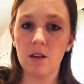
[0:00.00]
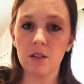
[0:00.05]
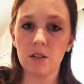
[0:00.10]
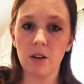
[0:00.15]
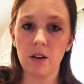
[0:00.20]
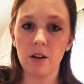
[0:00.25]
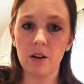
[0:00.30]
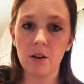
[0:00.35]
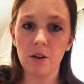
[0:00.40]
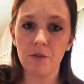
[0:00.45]

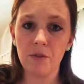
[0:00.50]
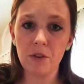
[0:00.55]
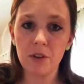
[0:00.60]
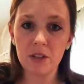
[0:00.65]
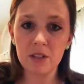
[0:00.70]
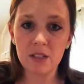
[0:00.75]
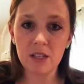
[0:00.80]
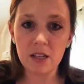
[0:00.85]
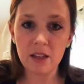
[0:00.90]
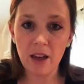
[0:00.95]
So I don't know if you
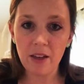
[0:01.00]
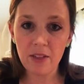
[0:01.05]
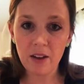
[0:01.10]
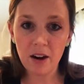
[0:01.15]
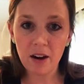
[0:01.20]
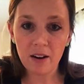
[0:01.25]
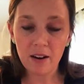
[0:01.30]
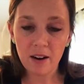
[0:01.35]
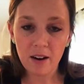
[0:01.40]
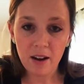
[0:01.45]
can see that
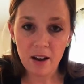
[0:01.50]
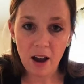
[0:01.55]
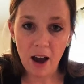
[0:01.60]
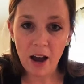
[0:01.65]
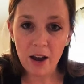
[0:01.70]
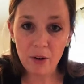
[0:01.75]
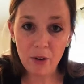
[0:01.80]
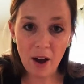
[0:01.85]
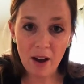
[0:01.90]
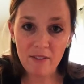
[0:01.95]
there.
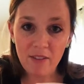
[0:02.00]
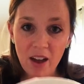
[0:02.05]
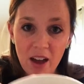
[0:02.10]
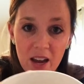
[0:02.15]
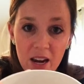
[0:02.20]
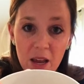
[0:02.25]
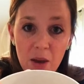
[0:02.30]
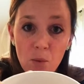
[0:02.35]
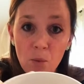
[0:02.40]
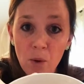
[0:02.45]
I don't have
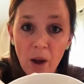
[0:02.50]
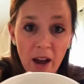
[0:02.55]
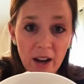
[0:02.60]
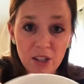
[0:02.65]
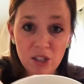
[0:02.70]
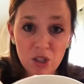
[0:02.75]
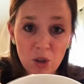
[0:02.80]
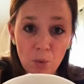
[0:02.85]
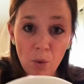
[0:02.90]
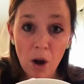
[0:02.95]
any
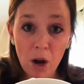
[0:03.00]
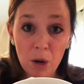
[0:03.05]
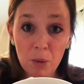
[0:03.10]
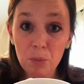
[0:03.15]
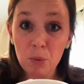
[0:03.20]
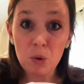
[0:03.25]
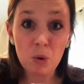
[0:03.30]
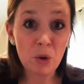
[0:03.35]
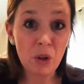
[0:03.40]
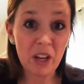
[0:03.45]
extra water
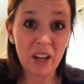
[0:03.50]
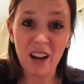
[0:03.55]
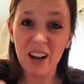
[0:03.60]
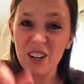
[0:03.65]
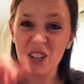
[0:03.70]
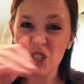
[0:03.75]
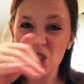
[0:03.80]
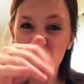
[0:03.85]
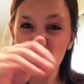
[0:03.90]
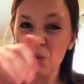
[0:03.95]
pooling. I
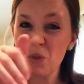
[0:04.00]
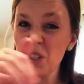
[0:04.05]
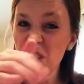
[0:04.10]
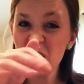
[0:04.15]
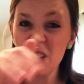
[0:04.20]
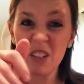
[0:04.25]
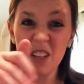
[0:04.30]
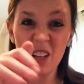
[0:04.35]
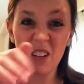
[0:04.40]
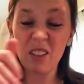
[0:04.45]
just
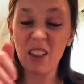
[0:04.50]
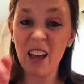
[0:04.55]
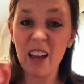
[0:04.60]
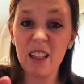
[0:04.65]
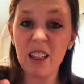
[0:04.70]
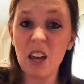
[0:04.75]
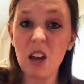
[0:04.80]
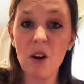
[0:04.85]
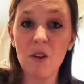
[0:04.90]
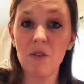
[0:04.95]
drizzled it
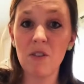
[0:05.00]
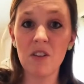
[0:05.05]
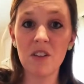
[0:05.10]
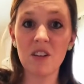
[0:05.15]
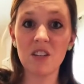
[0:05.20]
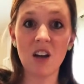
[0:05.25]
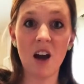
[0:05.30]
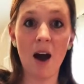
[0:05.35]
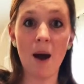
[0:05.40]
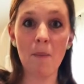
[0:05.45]
lightly over the
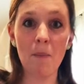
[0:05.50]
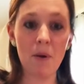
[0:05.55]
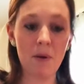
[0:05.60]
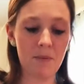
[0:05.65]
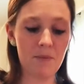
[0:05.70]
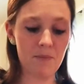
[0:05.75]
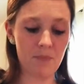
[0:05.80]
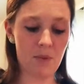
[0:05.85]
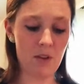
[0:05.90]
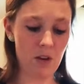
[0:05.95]
top.
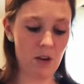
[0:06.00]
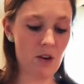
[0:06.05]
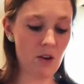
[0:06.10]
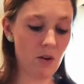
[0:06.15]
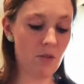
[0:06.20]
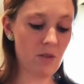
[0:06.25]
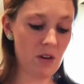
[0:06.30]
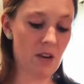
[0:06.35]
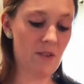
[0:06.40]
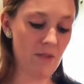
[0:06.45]
You
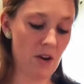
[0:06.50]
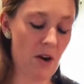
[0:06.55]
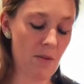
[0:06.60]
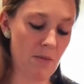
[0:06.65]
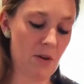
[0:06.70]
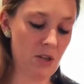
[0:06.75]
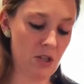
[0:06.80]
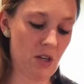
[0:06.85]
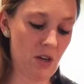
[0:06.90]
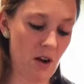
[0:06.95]
don't need very
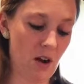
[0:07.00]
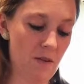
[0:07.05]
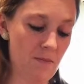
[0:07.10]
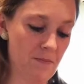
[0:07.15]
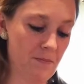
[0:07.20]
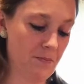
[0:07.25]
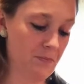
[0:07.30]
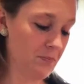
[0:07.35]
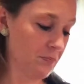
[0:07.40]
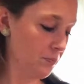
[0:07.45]
much at all.
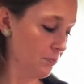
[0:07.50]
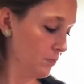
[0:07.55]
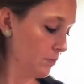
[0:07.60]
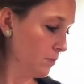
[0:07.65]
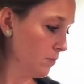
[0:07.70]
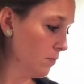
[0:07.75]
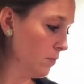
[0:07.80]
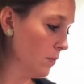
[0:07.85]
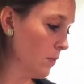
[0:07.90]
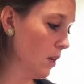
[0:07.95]

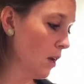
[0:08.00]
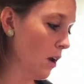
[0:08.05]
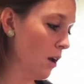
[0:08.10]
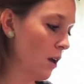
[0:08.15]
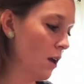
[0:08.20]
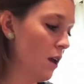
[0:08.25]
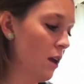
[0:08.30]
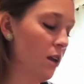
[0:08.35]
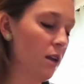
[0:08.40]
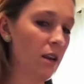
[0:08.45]

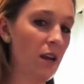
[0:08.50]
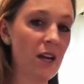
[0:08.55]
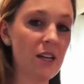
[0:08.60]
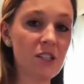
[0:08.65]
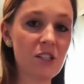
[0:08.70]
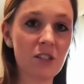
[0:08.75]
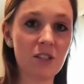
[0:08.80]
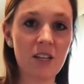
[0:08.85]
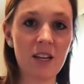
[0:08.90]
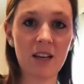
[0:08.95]

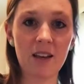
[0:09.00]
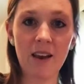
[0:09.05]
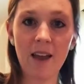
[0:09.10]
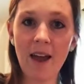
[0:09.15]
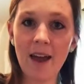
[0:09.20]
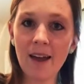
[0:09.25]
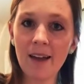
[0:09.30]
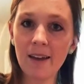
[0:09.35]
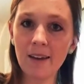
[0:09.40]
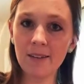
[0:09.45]
Next, you'll take an
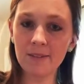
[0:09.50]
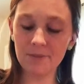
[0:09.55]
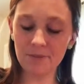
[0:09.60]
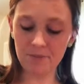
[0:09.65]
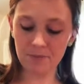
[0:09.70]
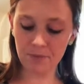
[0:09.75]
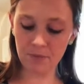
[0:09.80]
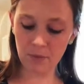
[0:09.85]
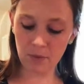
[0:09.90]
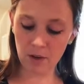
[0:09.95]
egg
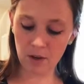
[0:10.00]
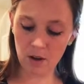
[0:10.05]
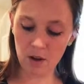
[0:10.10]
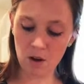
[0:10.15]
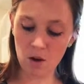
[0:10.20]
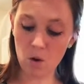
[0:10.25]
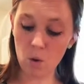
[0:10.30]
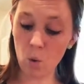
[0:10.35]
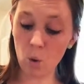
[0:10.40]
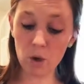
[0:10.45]

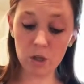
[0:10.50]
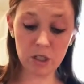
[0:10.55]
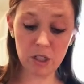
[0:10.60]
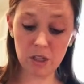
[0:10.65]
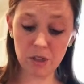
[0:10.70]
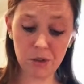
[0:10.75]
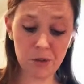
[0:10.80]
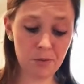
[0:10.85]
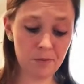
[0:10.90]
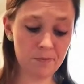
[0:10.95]
or
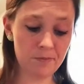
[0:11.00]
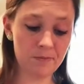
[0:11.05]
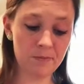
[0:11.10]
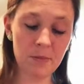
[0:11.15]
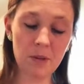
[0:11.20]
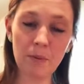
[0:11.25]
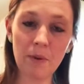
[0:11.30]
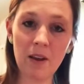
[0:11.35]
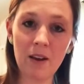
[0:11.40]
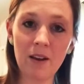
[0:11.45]
2,
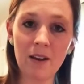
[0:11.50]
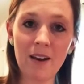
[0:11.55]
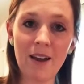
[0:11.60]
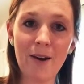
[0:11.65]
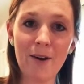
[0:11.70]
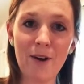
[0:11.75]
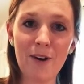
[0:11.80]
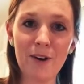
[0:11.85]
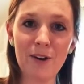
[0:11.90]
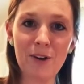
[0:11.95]
depending on
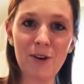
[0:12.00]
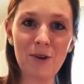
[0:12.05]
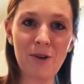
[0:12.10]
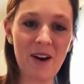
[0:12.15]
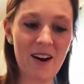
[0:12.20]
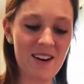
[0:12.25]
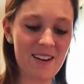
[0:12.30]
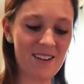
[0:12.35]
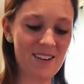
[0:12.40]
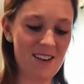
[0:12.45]
how hungry you
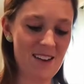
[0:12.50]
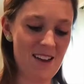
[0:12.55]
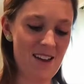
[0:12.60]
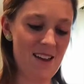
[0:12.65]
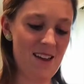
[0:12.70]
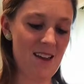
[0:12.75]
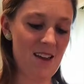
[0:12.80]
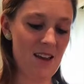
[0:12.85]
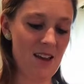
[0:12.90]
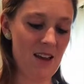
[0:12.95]
are,
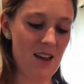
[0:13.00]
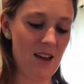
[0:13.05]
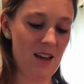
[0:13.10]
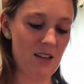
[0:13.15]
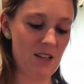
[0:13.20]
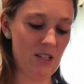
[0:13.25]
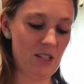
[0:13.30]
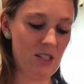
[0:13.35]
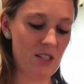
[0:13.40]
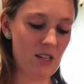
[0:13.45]

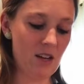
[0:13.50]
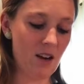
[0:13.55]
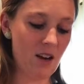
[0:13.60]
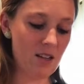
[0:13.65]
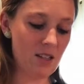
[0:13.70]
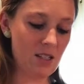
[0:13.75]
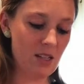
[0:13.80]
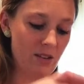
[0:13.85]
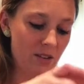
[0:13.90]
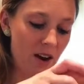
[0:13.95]
and just
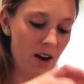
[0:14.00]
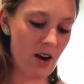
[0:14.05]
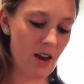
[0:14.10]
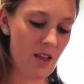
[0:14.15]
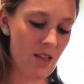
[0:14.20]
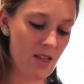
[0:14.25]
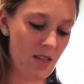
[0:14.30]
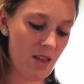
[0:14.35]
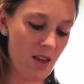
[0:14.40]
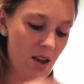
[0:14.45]
toss it right
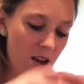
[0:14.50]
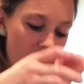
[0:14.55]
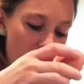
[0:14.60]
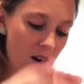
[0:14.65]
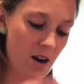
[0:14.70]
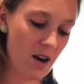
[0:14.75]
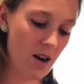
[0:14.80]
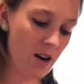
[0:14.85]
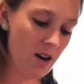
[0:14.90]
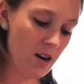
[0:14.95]
in
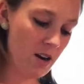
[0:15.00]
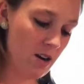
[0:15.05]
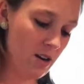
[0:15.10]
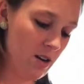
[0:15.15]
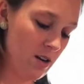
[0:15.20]
there.